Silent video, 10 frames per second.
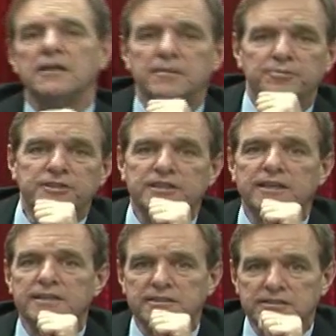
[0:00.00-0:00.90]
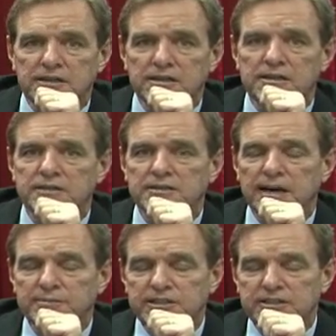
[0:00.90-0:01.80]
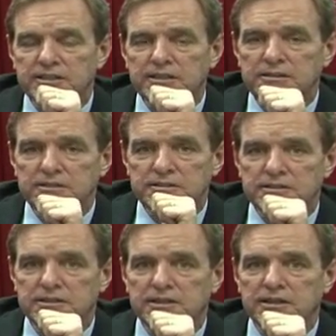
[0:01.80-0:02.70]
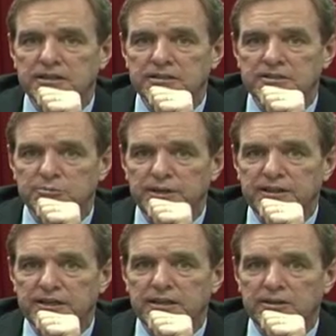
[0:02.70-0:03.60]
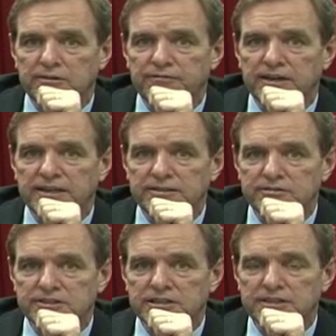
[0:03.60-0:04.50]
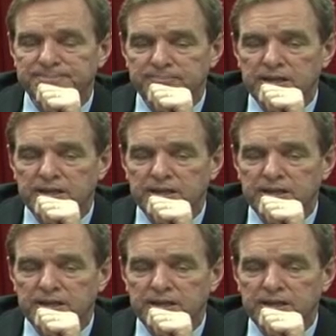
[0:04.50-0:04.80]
Appreciate its commentary, see the articles we think you'd find interesting,